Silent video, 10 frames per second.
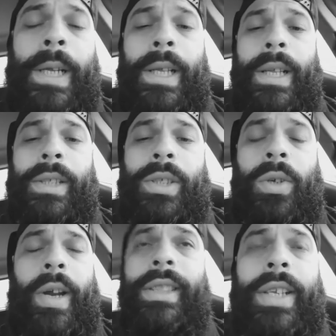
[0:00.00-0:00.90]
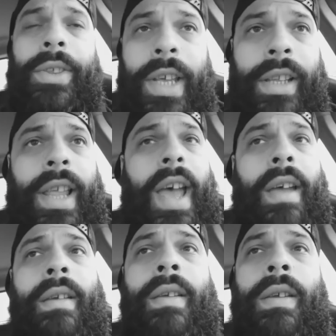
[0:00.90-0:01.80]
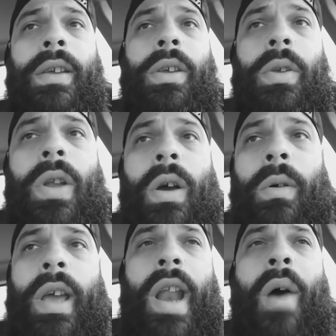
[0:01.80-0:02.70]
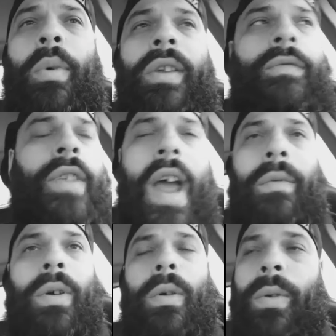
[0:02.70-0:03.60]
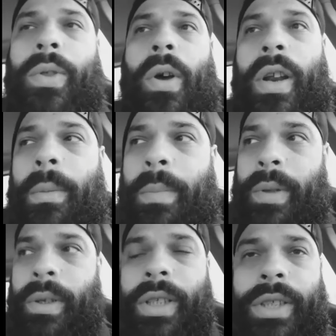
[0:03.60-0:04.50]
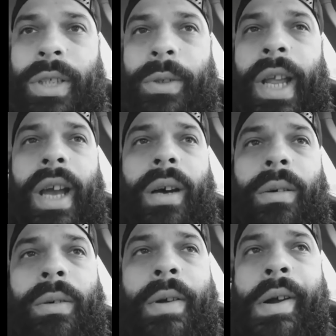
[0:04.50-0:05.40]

It's crazy to think that, you know, and I would have never thought up until now